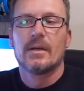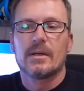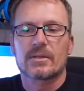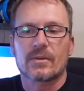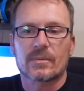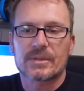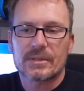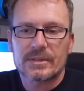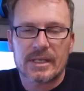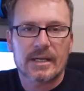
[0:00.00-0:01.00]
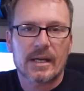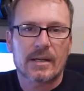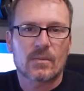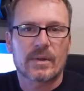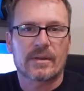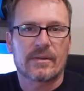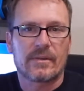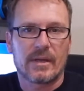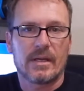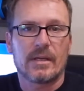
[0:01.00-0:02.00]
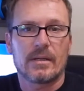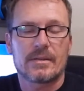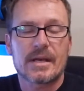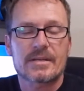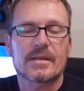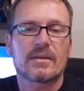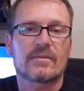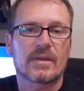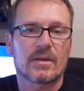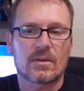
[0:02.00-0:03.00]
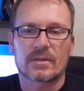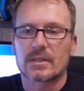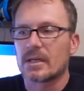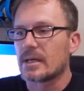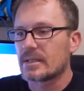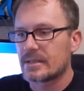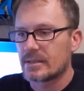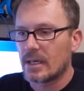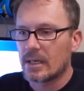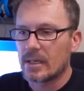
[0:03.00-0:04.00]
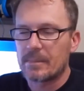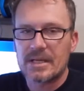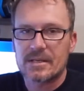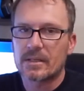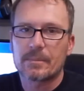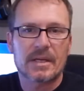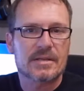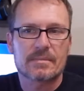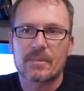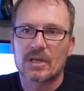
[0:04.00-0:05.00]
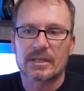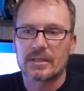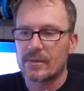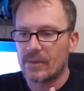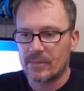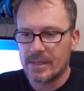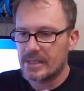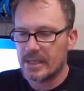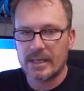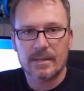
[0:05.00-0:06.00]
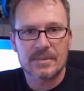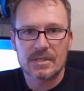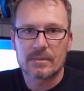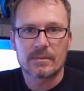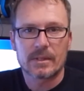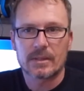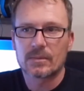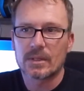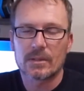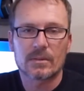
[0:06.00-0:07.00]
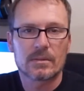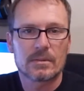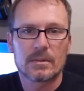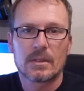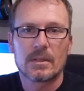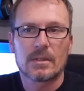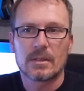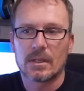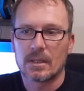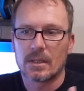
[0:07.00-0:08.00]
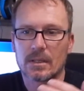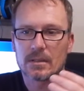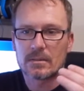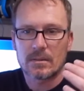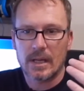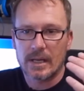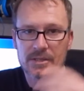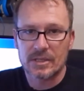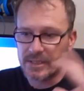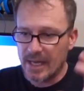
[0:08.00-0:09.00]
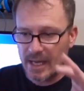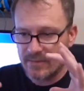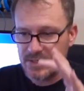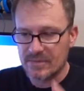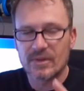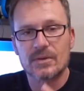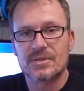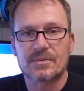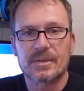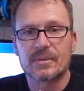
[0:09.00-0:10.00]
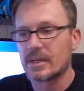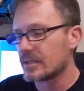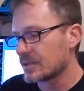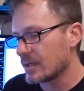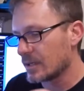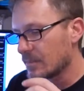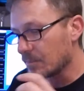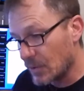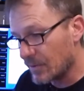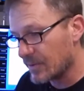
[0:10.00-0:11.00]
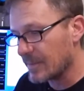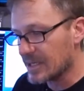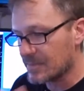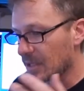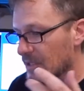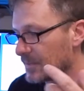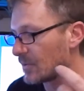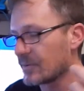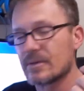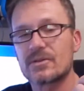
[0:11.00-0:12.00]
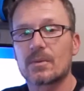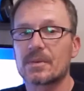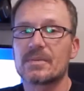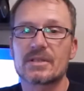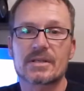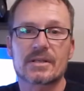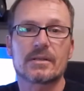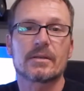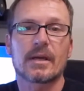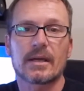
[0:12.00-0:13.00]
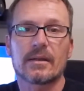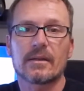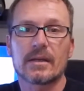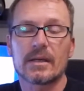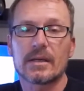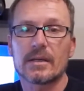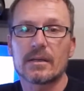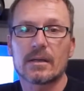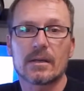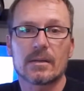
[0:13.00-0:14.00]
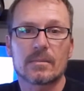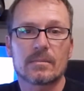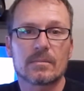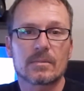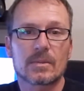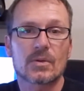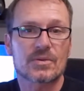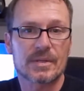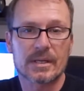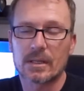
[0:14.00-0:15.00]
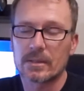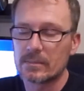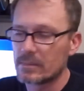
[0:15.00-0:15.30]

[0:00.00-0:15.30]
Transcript: So the results I got with the testing of the overclocks, I basically benchmarked it 3 times in a row, and I took the average of those 3 runs on both of the benchmarks, both the superposition and the Ghost Recon.